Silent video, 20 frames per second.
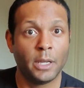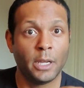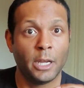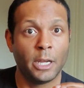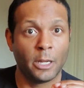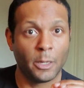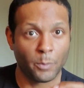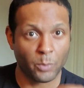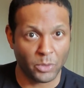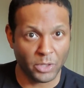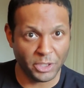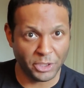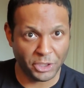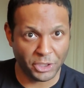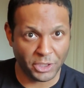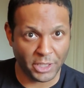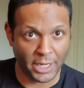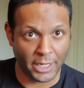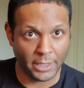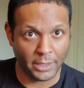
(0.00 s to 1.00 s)
and
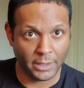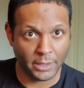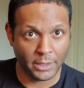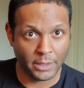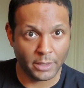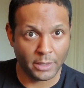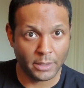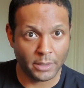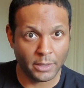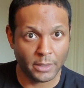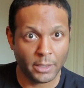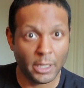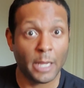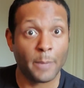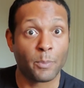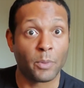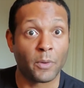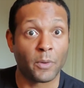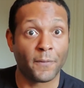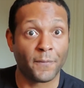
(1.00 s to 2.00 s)
appreciate and
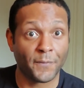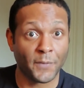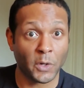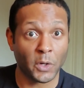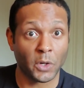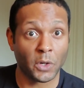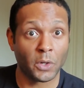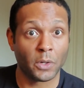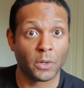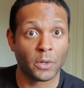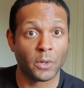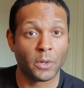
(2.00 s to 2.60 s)
prefer